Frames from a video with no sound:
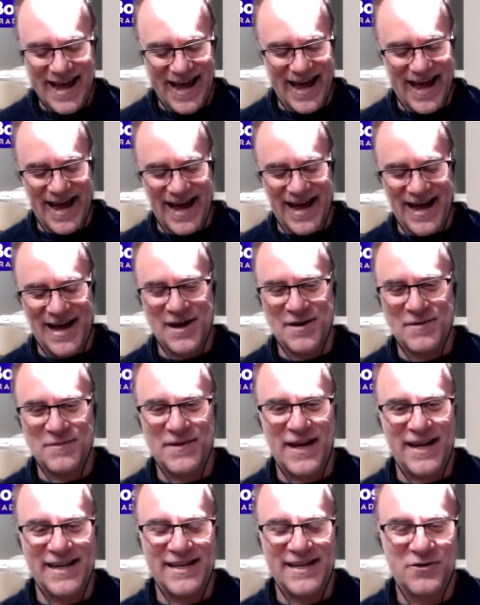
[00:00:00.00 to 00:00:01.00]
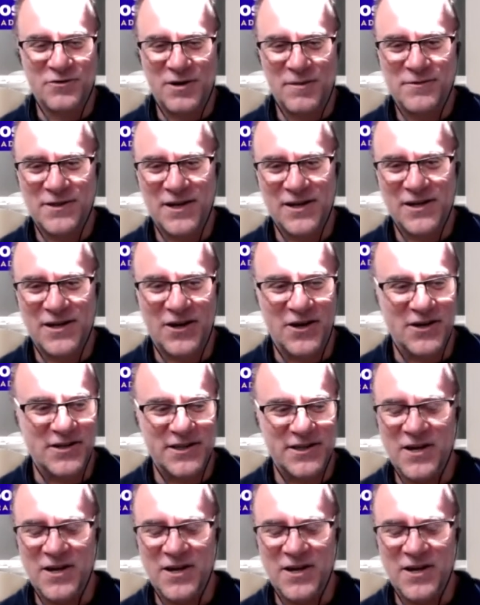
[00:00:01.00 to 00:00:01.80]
Um, and in cryptocurrency,